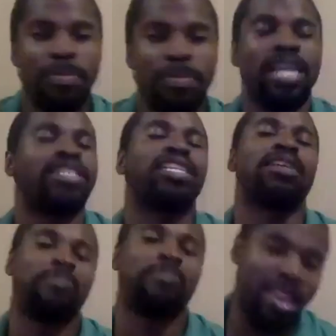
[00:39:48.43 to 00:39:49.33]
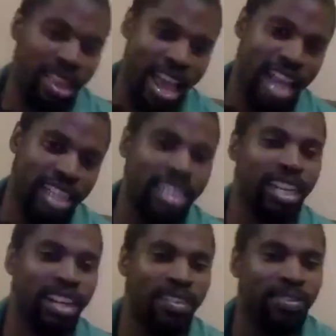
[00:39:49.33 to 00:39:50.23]
I mean, they should have been last
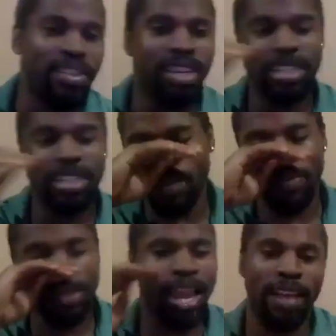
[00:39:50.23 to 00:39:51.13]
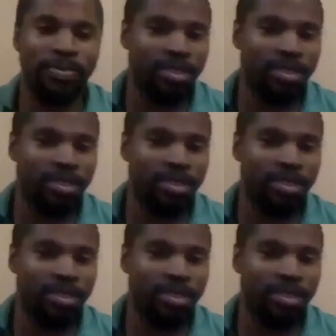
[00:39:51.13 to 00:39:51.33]
year. Should have been like,